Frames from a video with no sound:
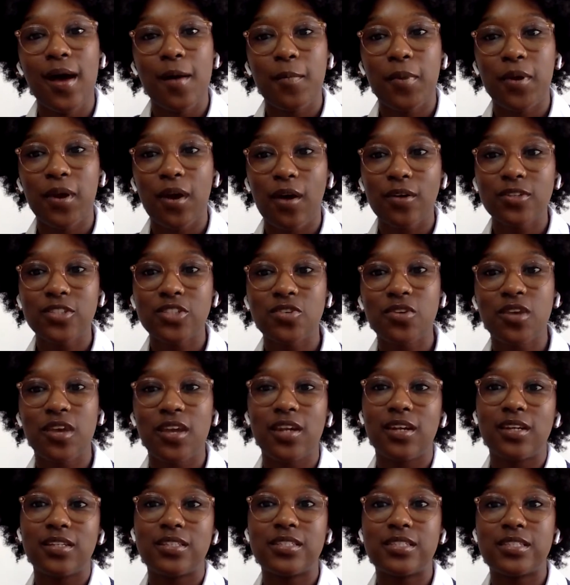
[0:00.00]
but also
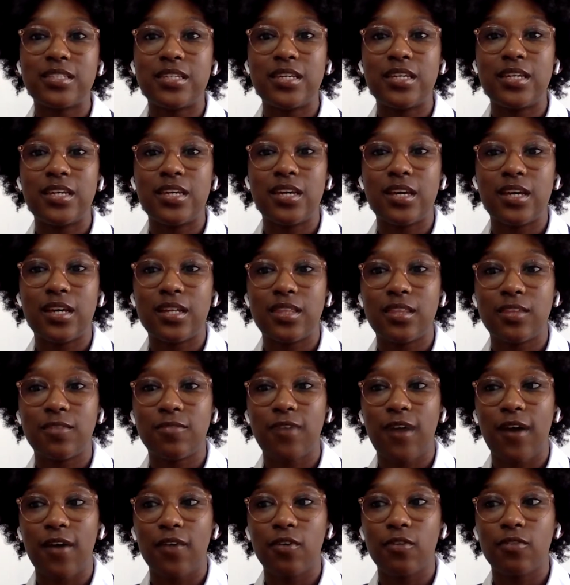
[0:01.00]
getting to see the
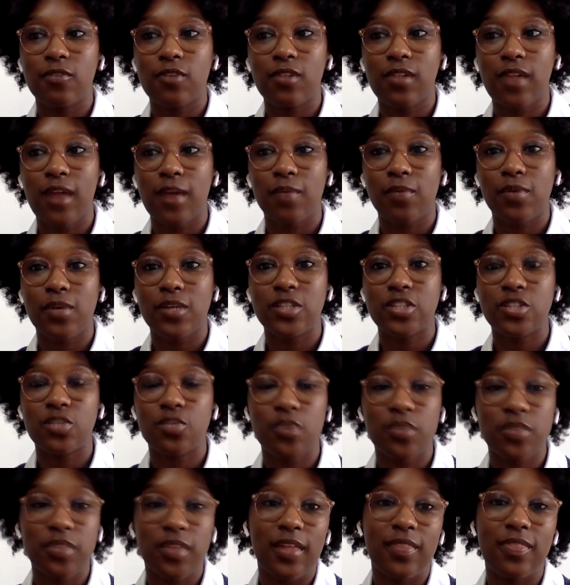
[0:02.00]
value of collaboration
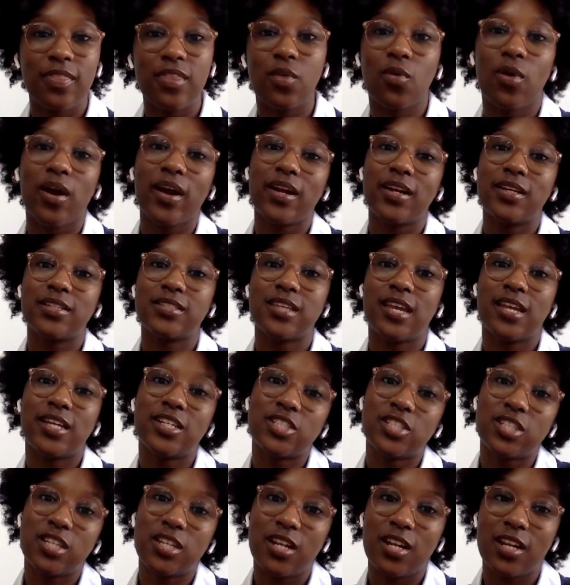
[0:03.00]
within the
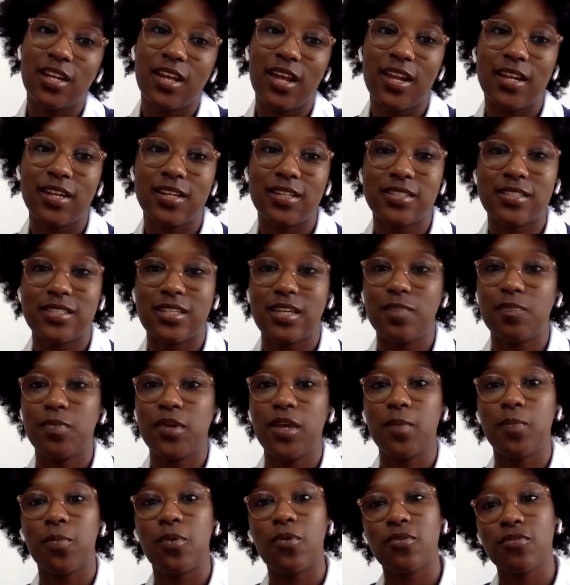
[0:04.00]
organization and getting to see
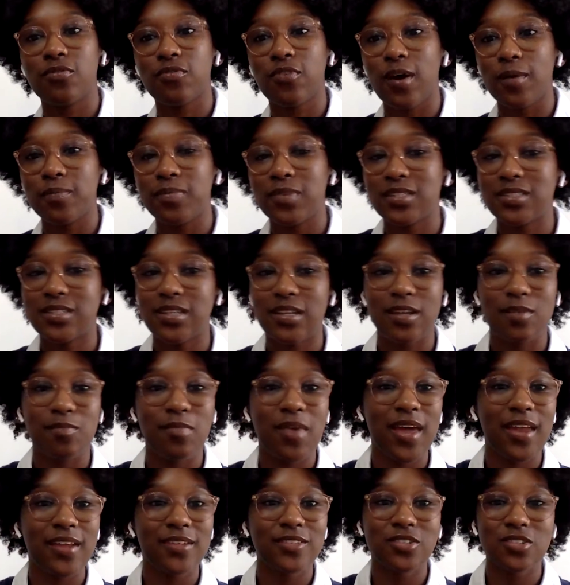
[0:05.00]
people from the city
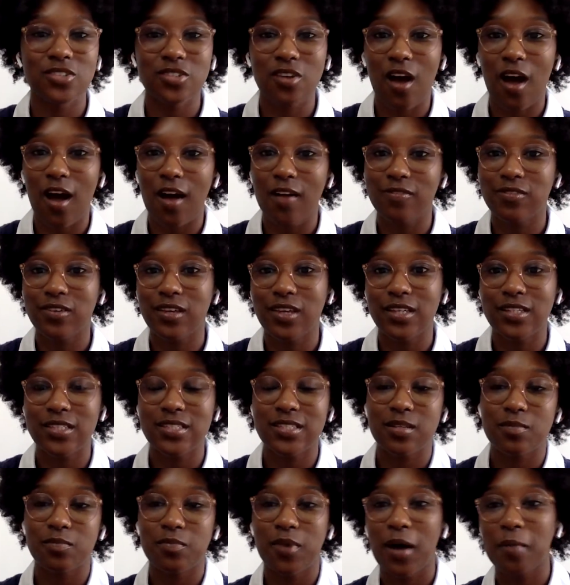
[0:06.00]
manager's office
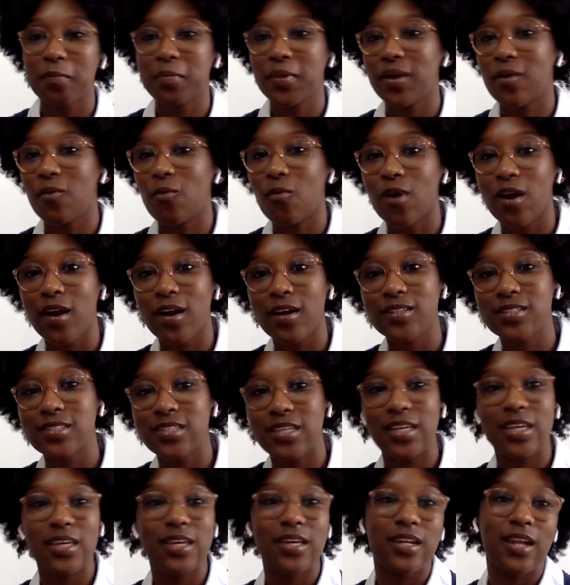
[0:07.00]
to public works
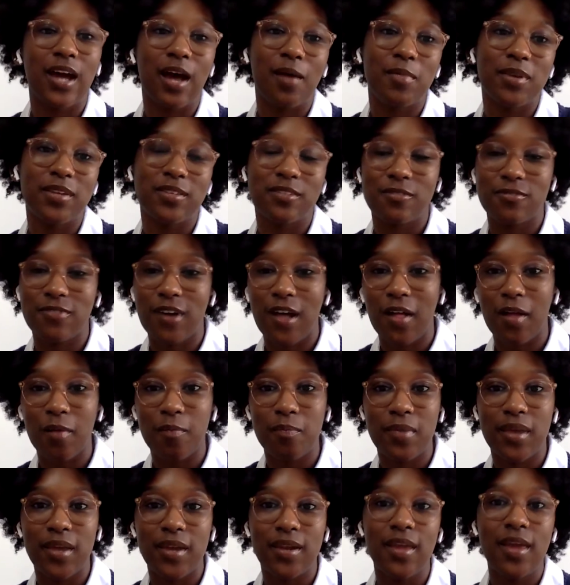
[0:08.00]
to economic
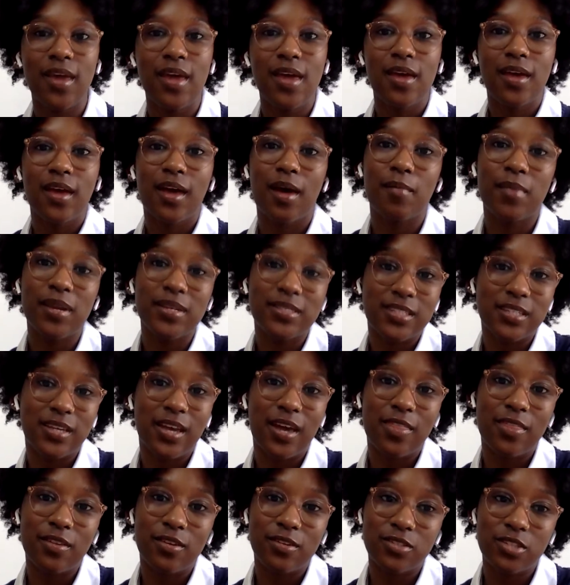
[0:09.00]
development coming
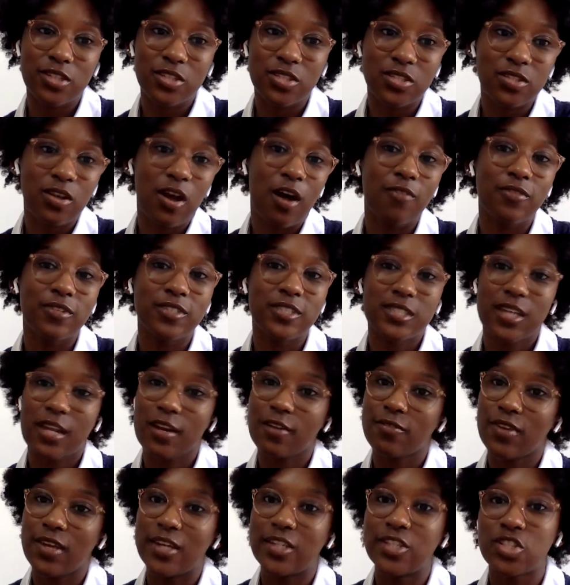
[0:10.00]
together to solve a set
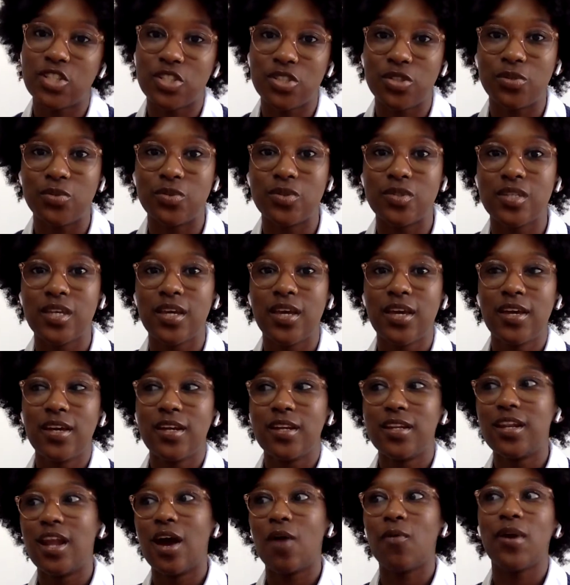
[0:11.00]
of issues,
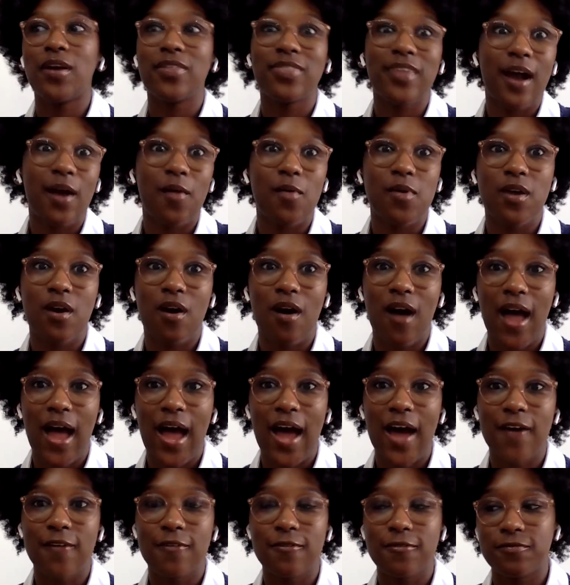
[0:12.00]
knowing that we all
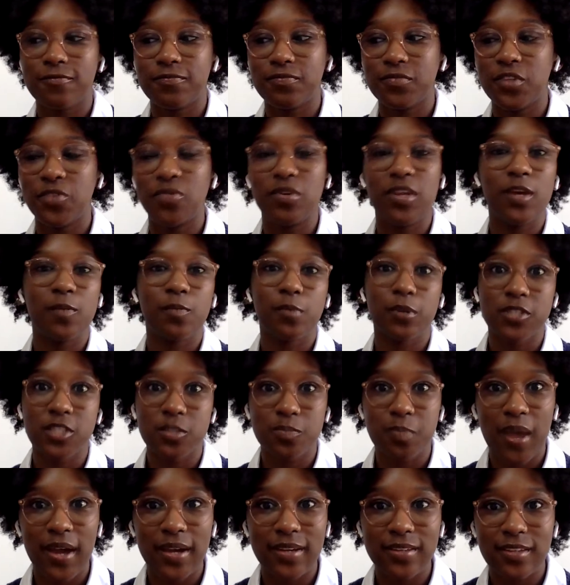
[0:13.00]
have unique
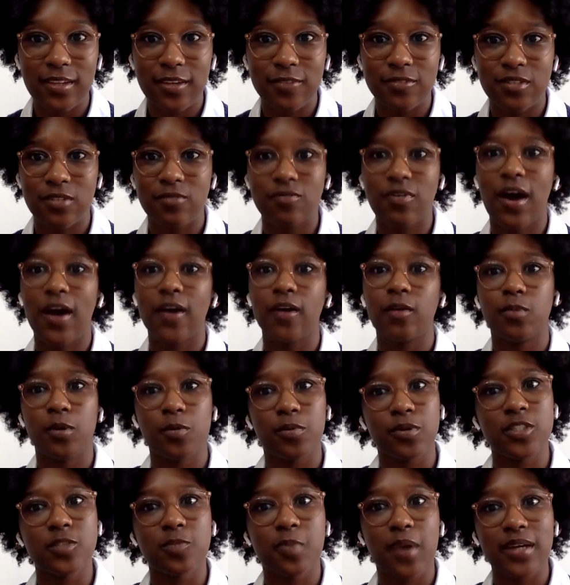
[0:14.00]
perspectives and valuable
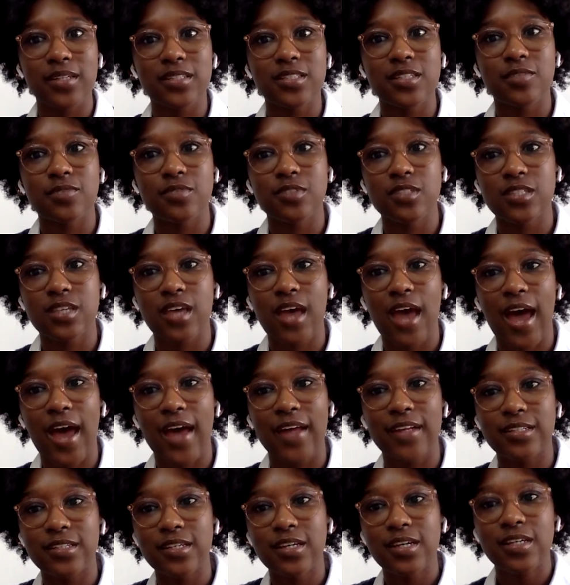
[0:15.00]
perspectives to
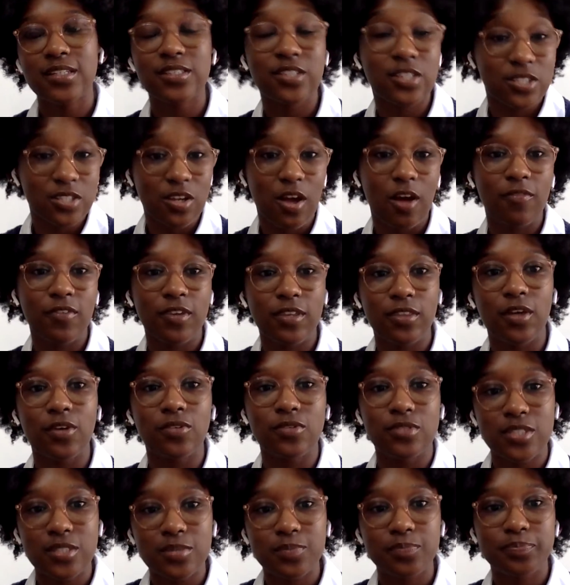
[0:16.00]
add to solving
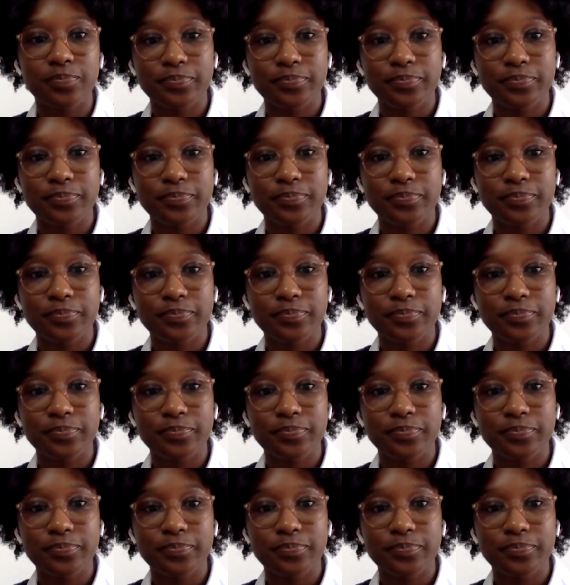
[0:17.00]
those.